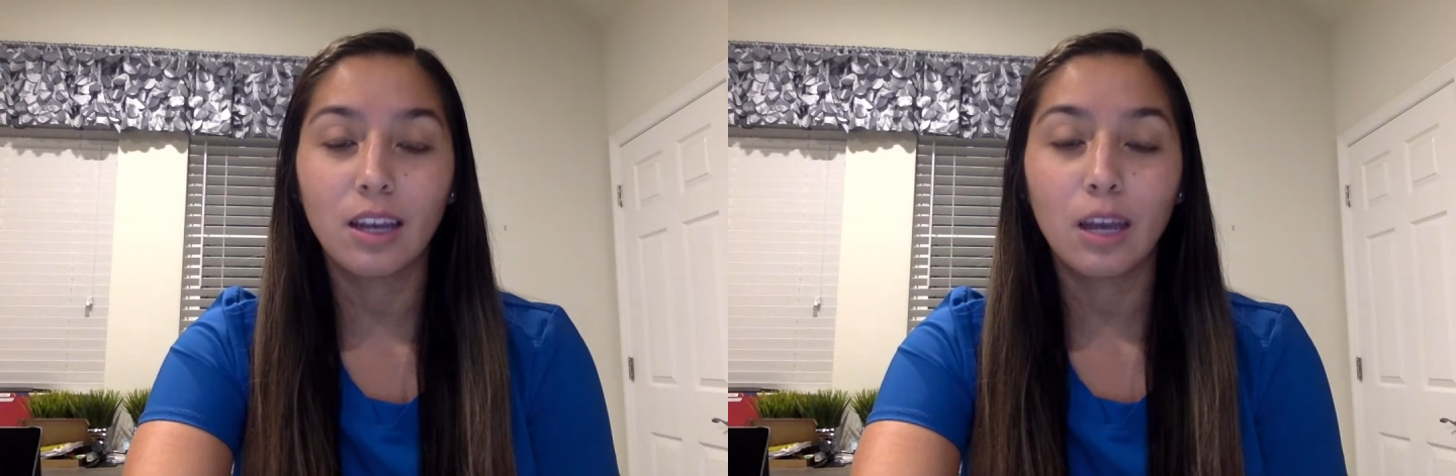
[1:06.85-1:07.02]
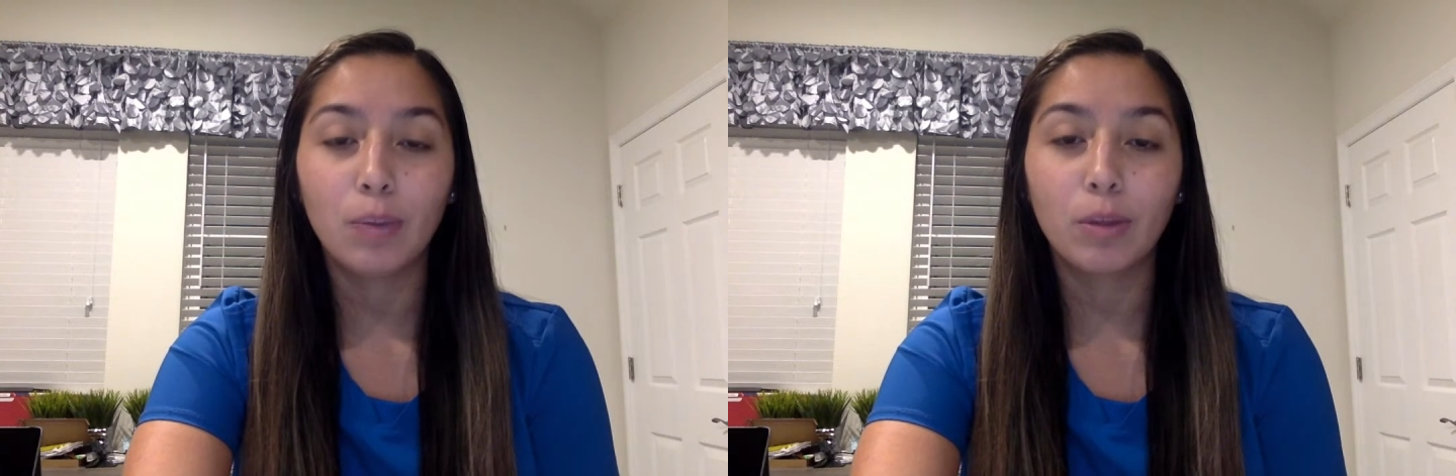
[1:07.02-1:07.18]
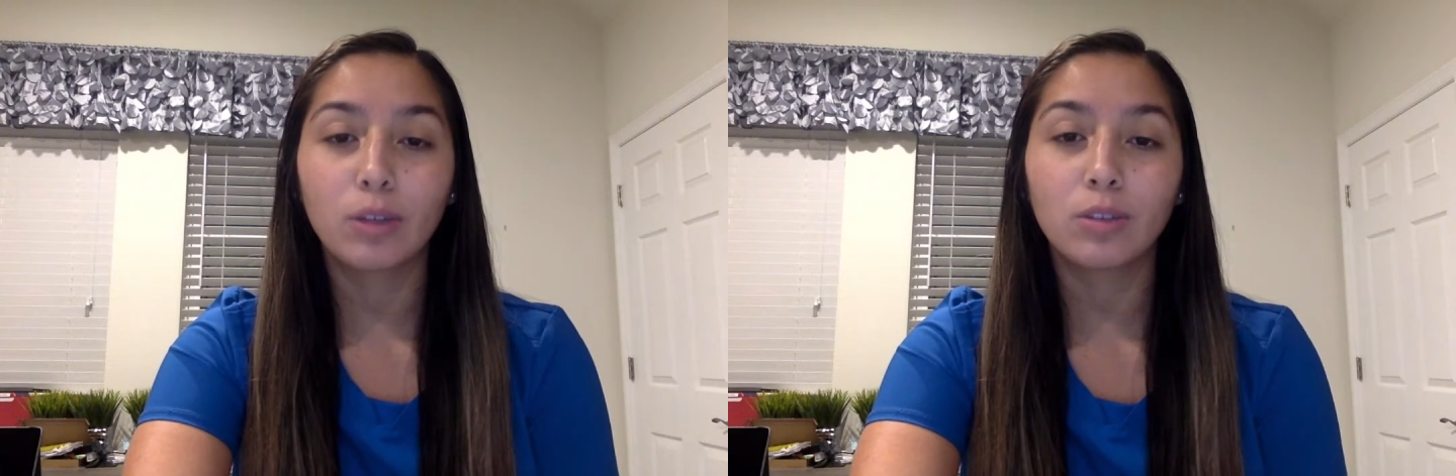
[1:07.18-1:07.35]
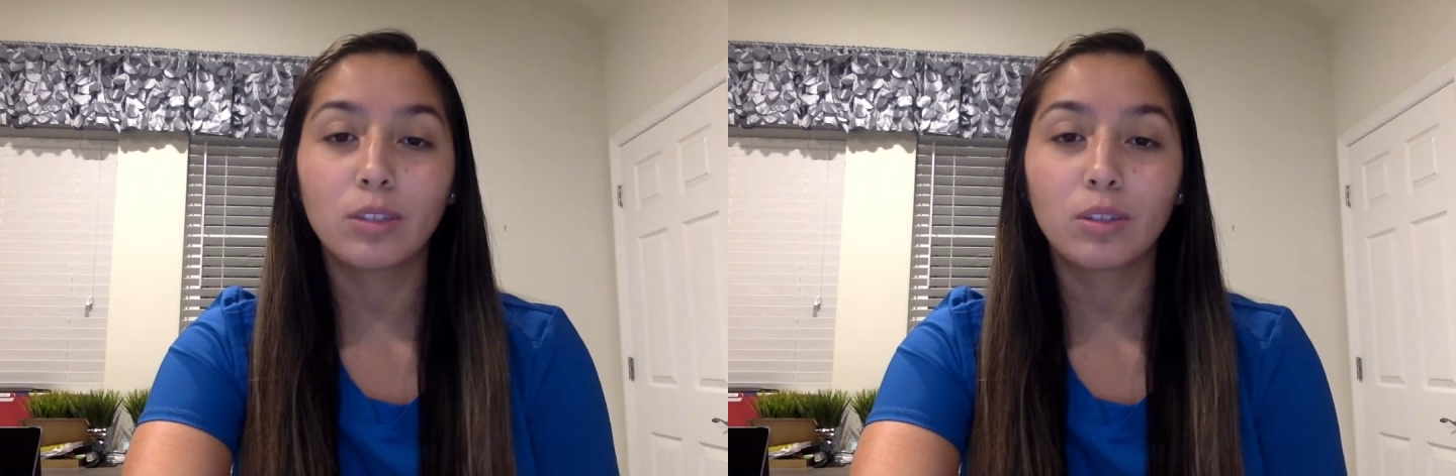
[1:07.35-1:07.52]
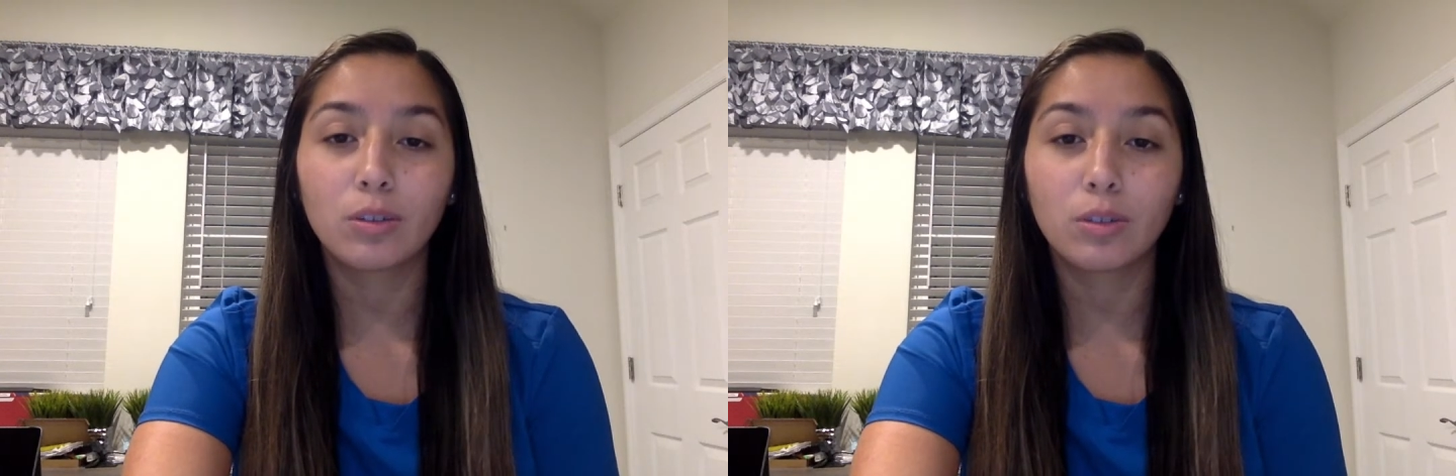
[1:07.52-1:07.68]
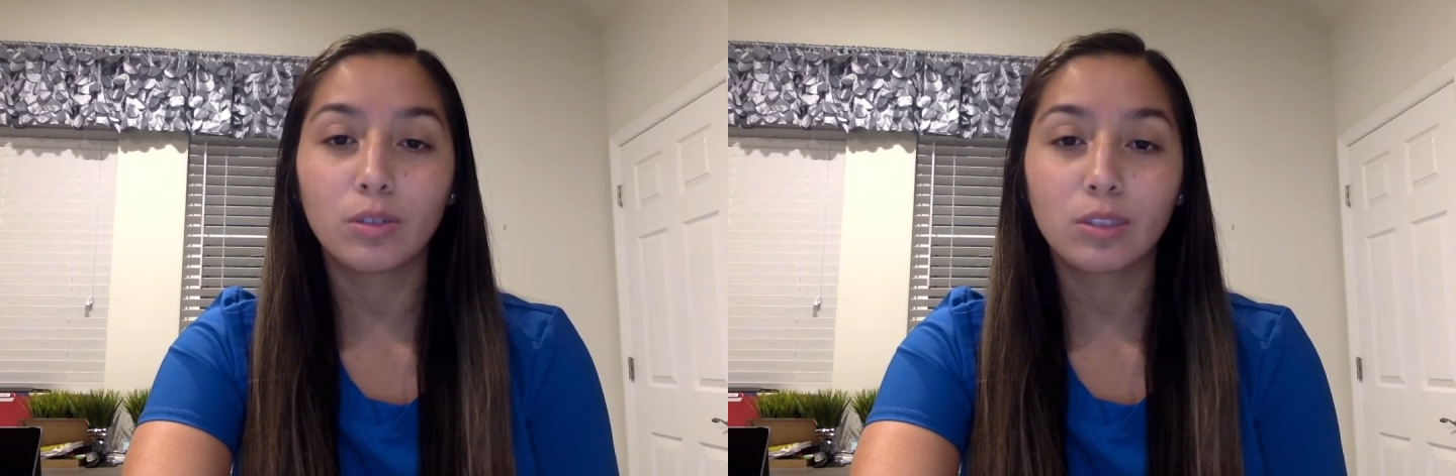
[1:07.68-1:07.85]
by using the
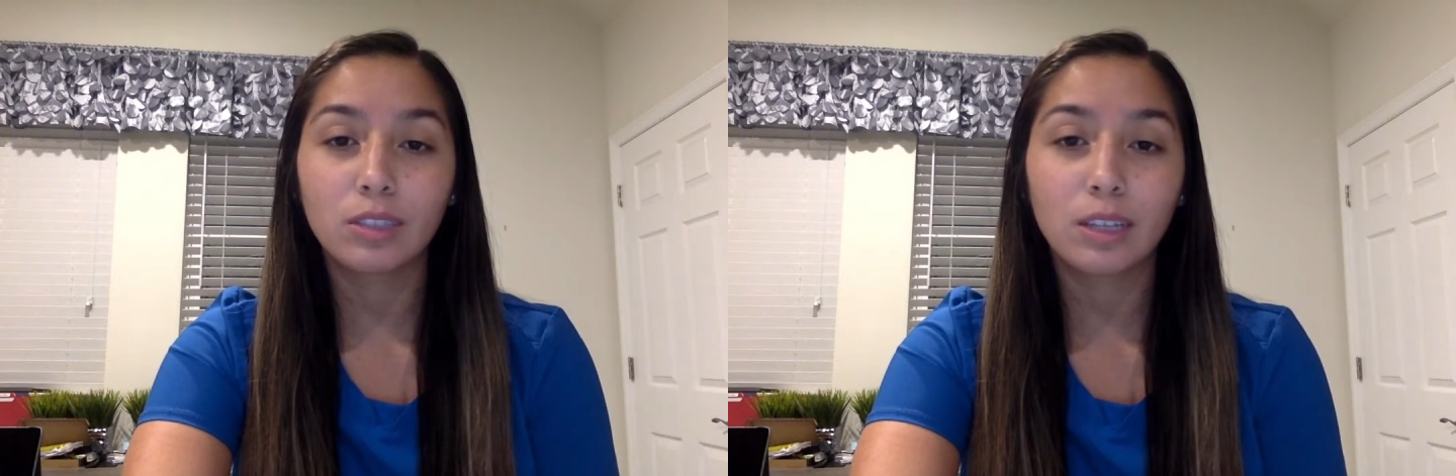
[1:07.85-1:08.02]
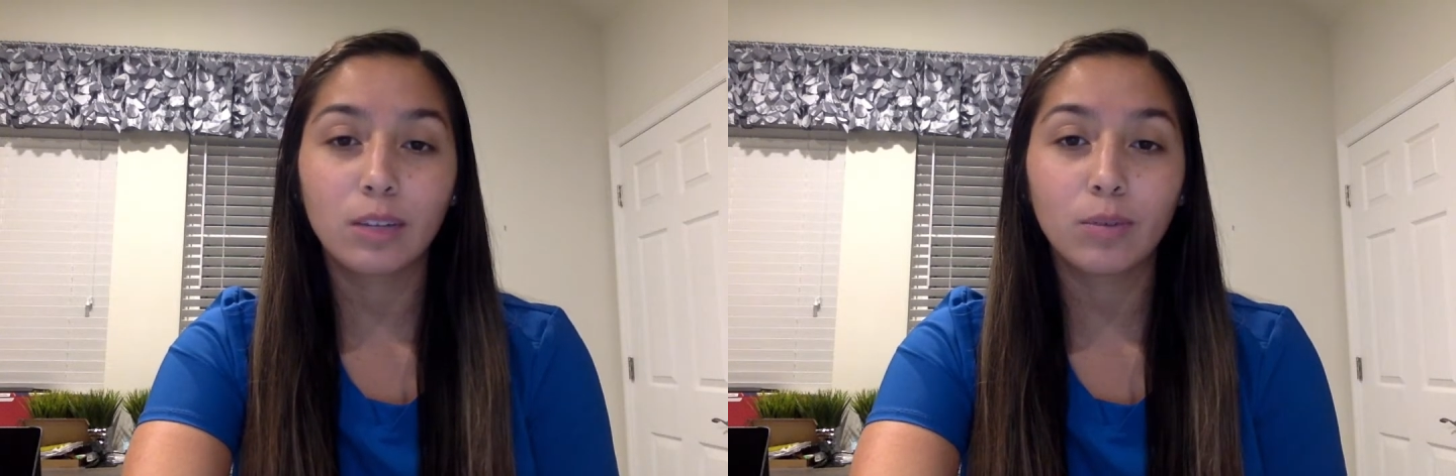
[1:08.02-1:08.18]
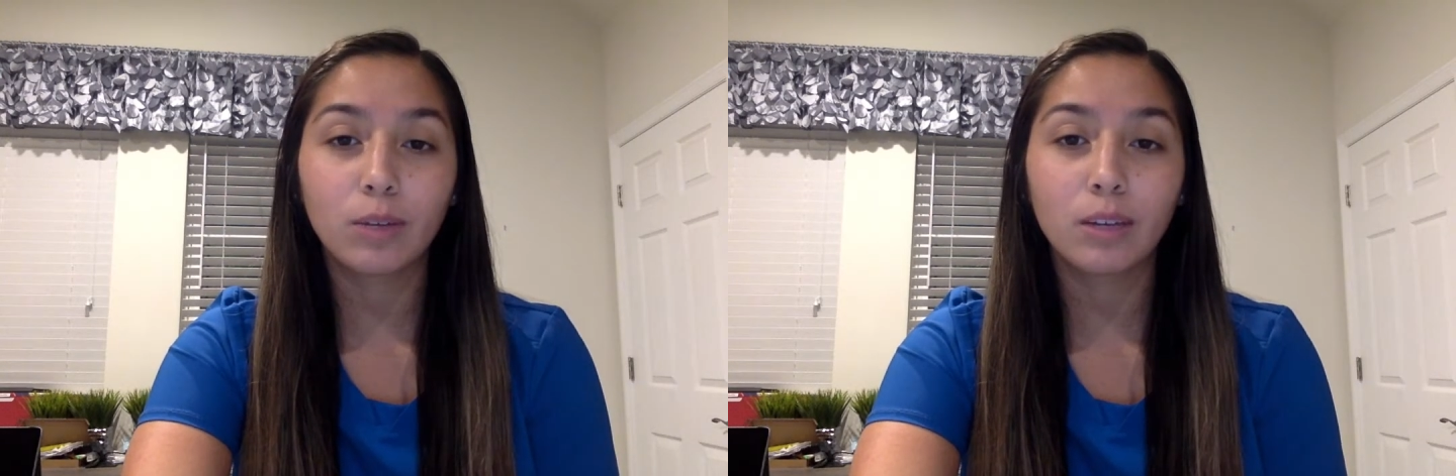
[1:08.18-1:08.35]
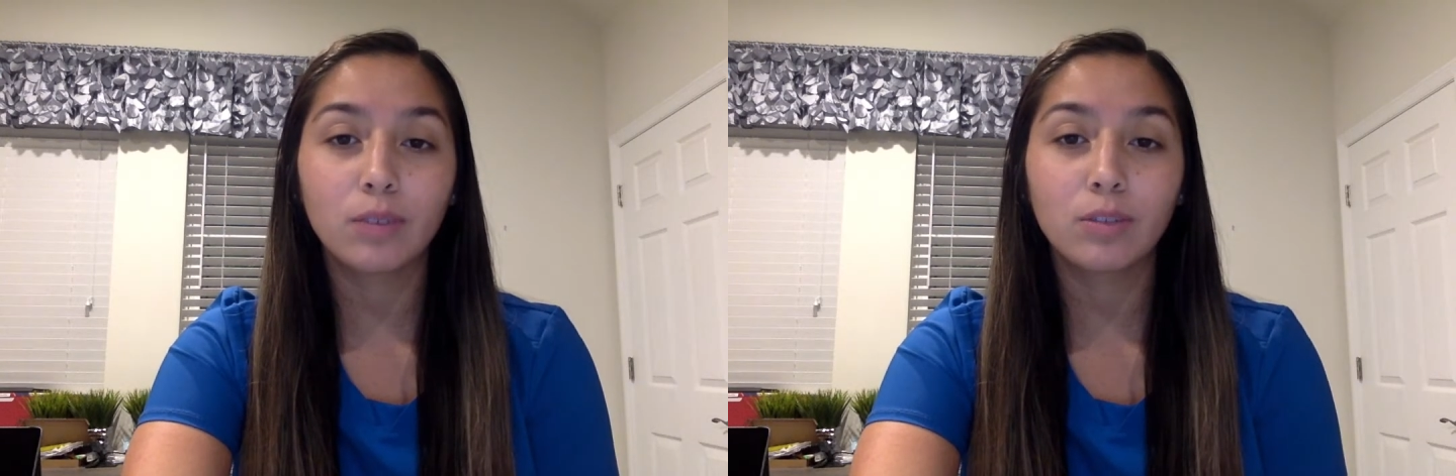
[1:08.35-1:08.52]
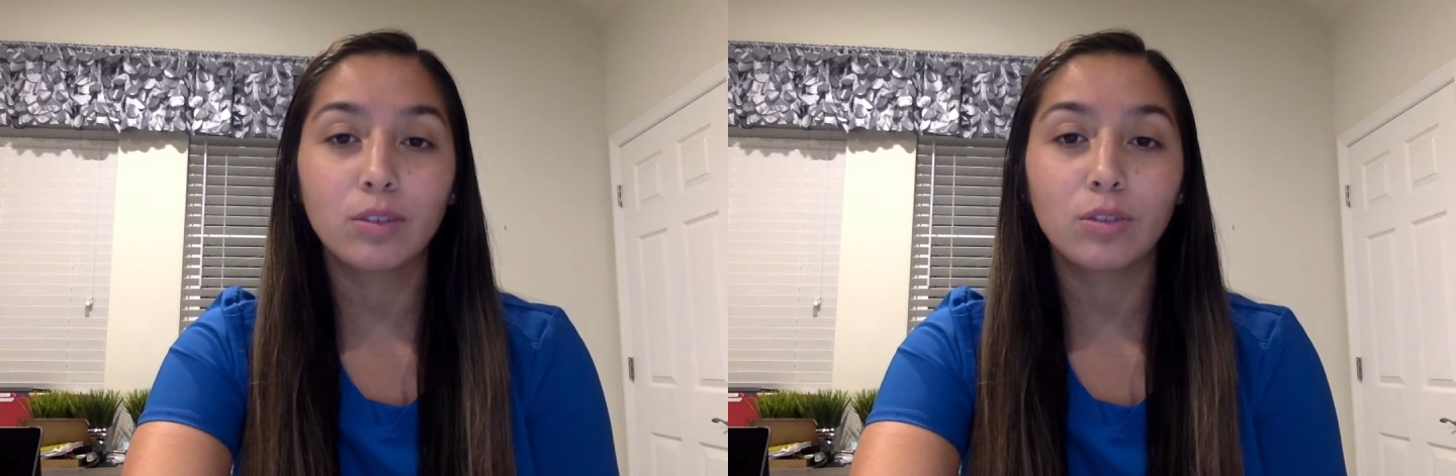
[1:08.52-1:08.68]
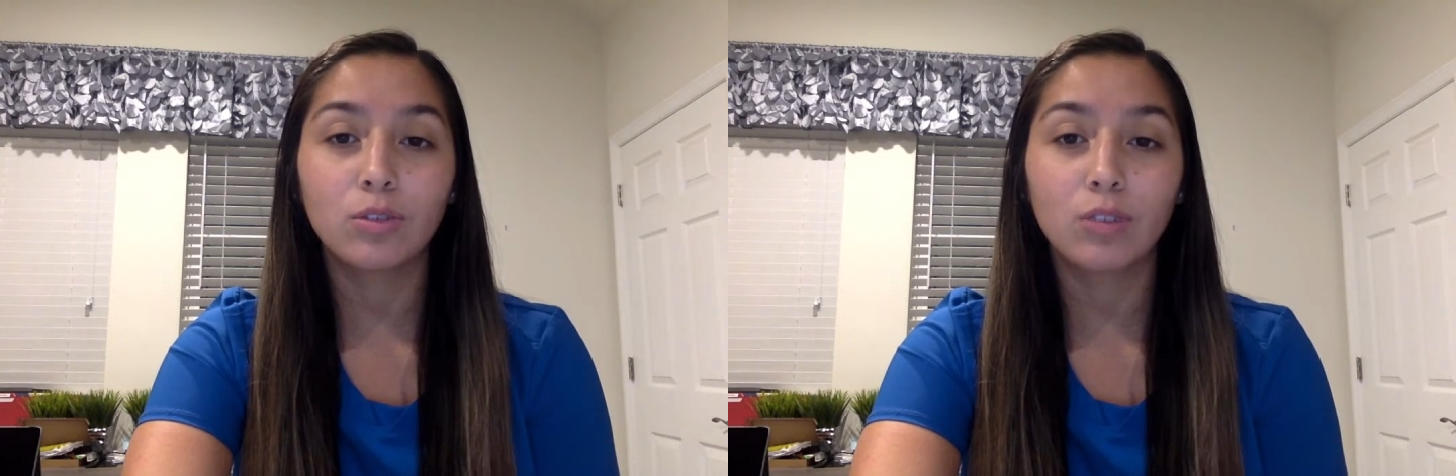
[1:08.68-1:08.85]
ultrasound waves
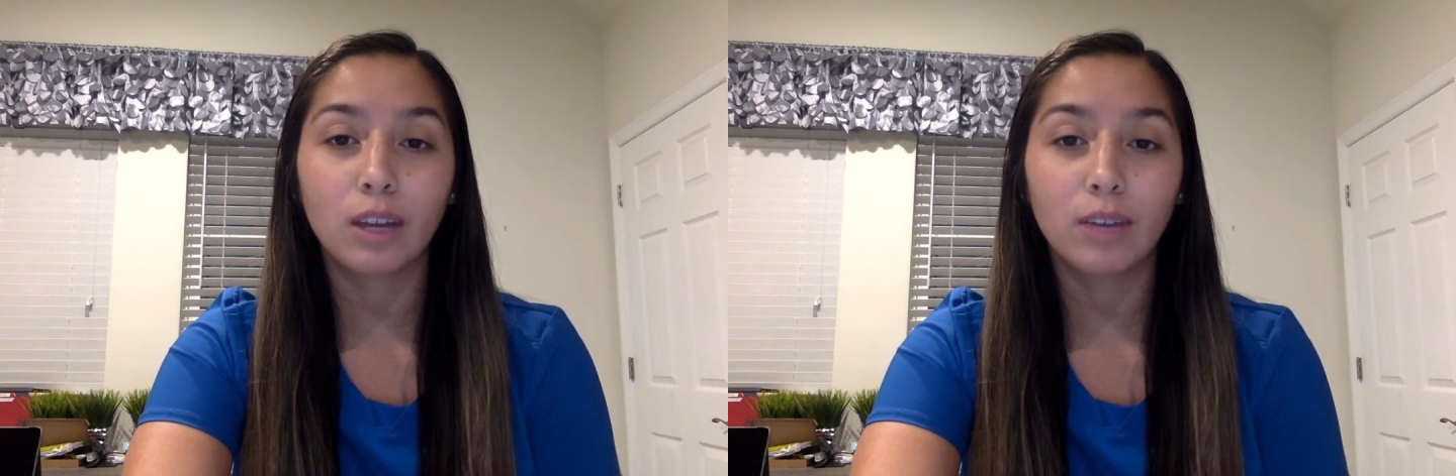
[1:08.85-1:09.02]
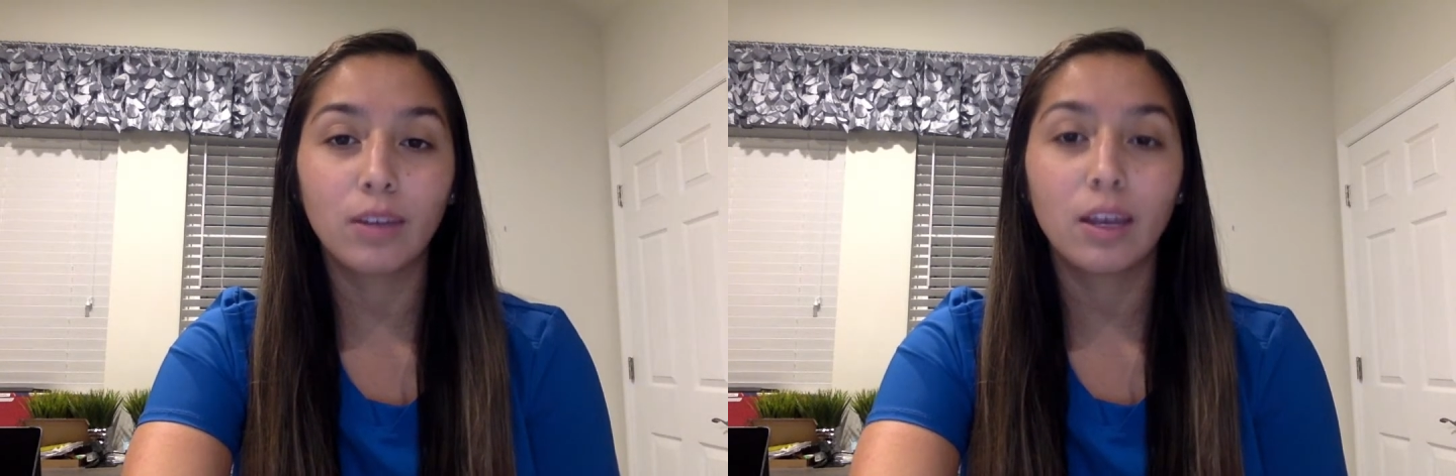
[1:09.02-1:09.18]
to drive